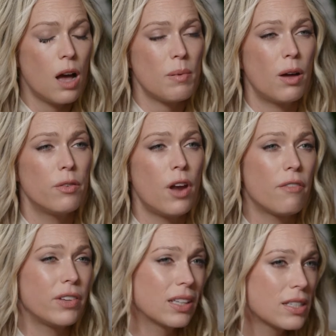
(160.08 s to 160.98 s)
about
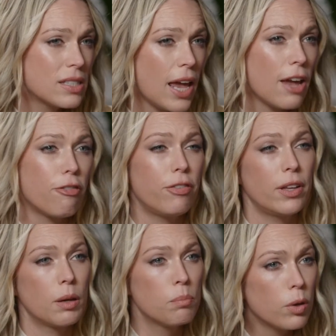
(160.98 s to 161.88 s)
not feeling safe,
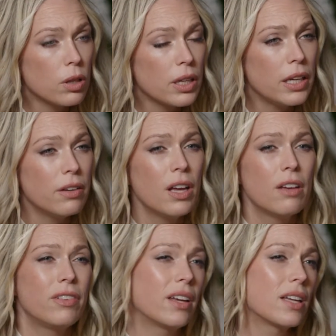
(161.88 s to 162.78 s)
feeling bullied,
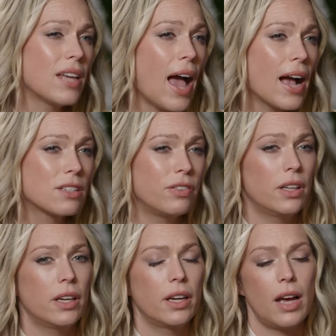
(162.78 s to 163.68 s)
feeling attacked,
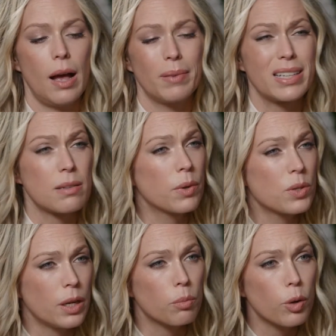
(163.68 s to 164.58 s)
feeling like something
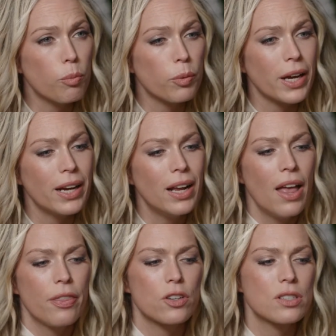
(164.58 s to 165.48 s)
was inappropriate.
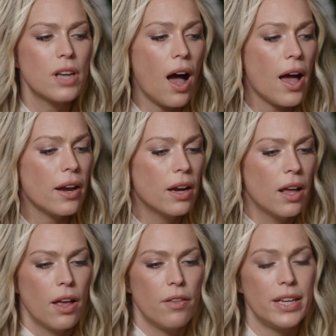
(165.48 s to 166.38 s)

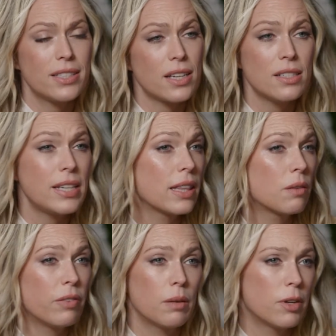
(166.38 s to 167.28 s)
It doesn't take
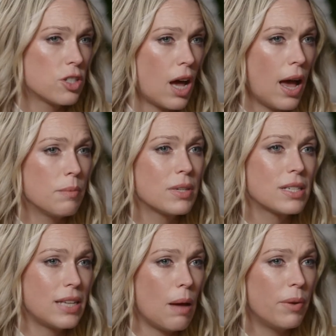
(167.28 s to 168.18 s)
them very much time to
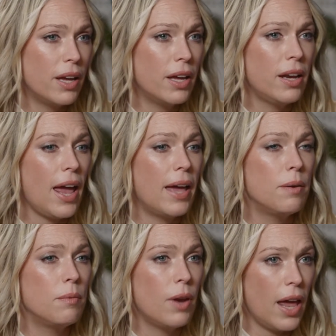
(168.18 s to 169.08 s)
step in
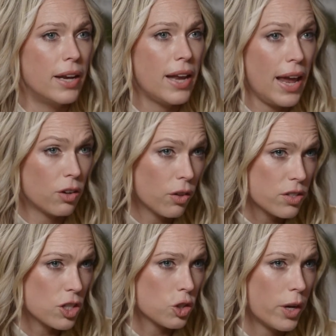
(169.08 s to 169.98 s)
and handle the
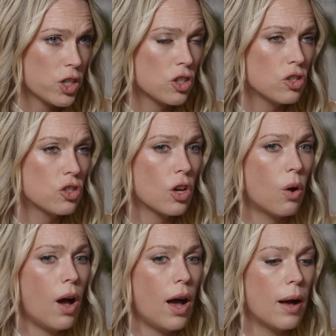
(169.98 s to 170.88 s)
situation.
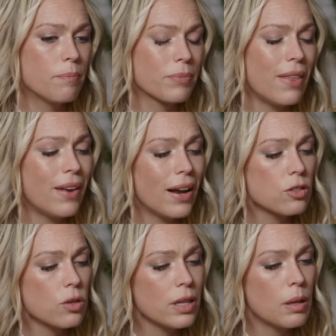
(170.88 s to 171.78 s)
So, and then I
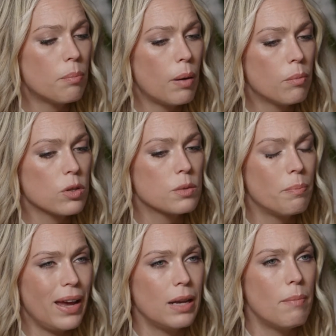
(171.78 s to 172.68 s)
also think that Bumble's
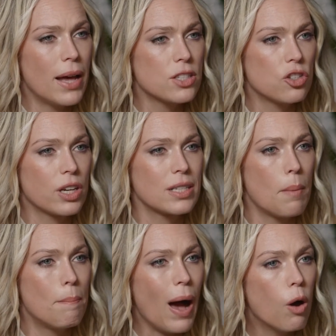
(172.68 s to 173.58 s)
main messaging is
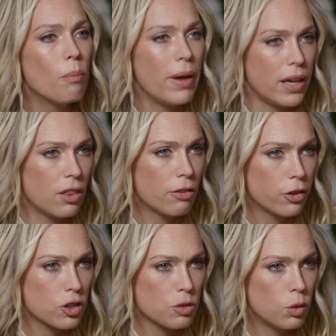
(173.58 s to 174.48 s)
about making the
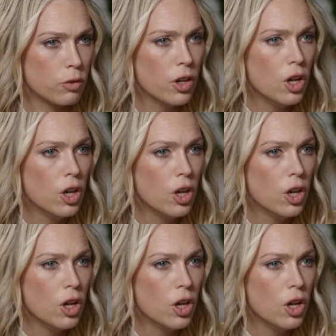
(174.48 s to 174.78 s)
first move.